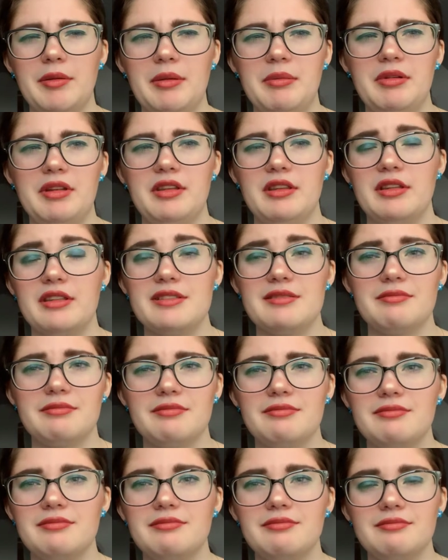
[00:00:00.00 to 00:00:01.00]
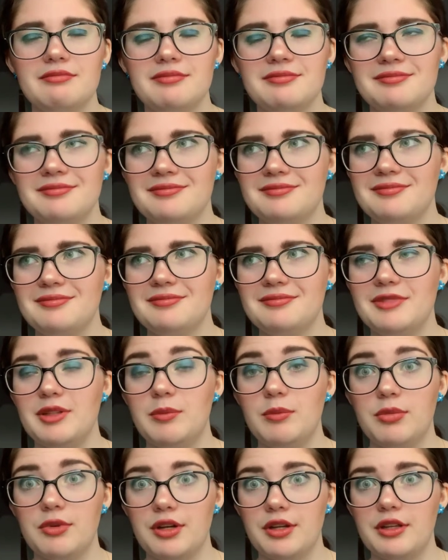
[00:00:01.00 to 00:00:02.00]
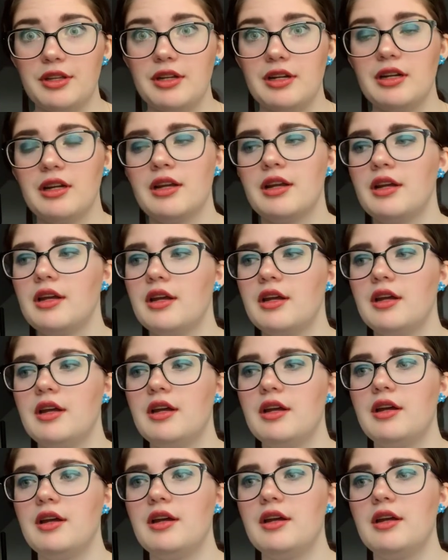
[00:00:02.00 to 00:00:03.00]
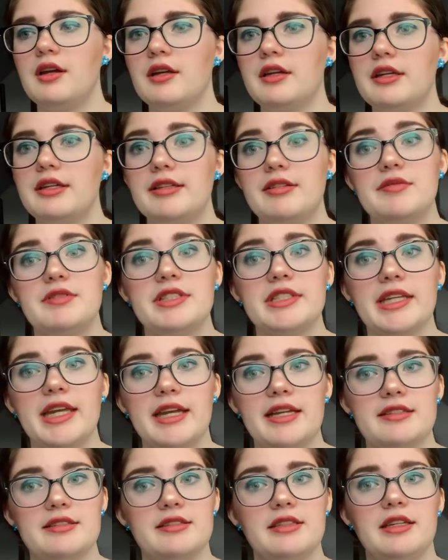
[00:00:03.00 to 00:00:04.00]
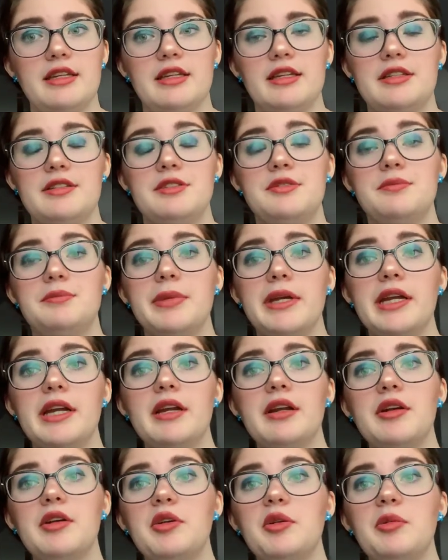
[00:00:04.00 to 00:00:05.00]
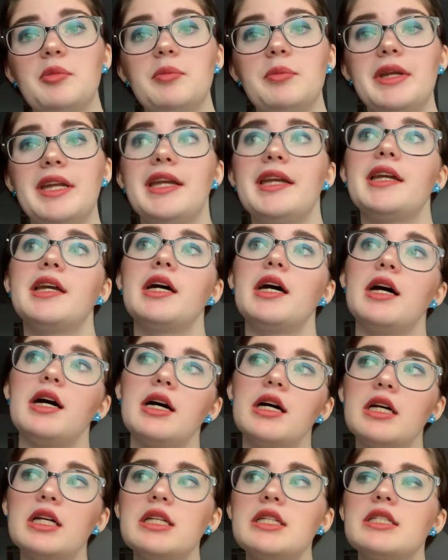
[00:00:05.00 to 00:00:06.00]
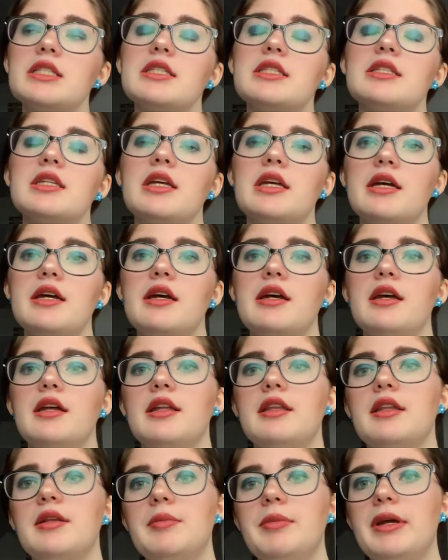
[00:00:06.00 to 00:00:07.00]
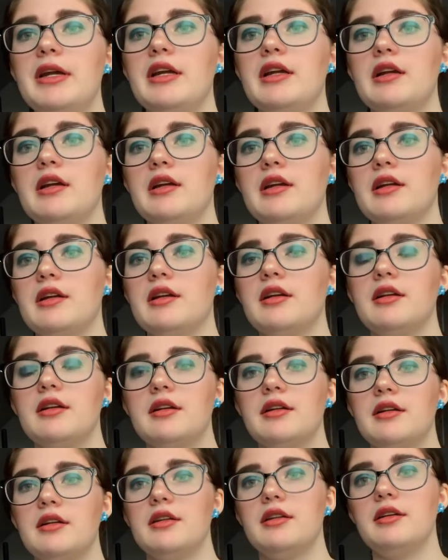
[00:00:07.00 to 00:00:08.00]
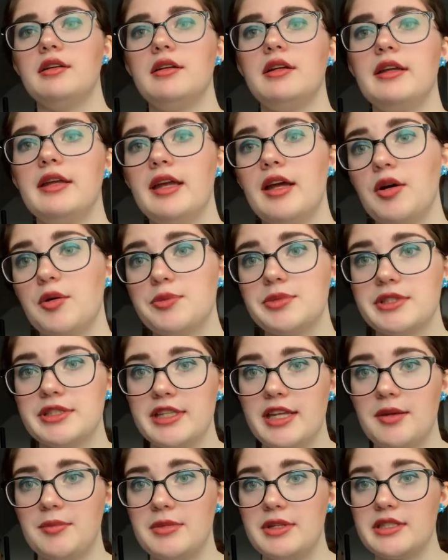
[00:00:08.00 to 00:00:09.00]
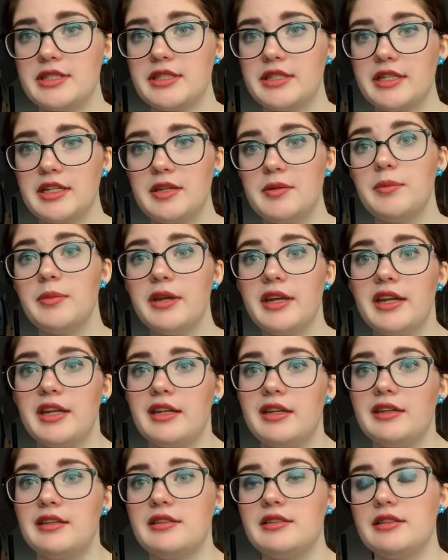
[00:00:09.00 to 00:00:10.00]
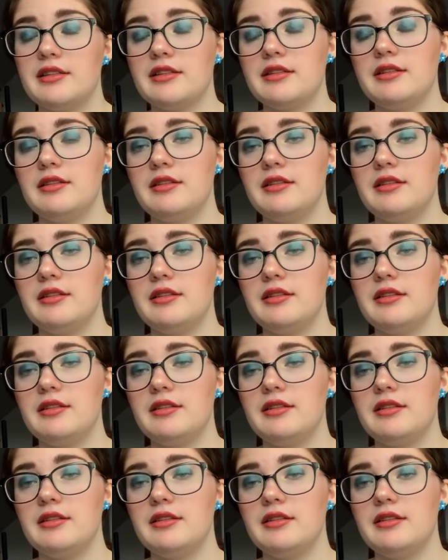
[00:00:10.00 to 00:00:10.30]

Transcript: baby, the, the brother, gives Cassie his bear because the bear helps Sammy sleep and